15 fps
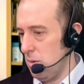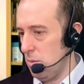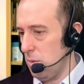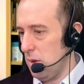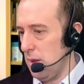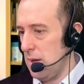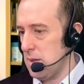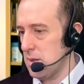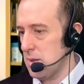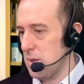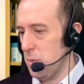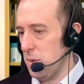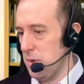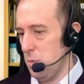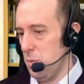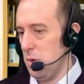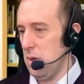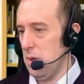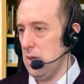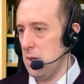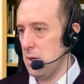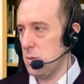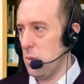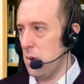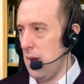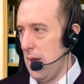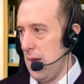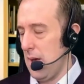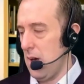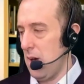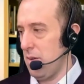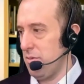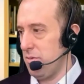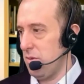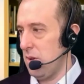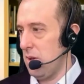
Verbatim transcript: relate to someone that really does want to have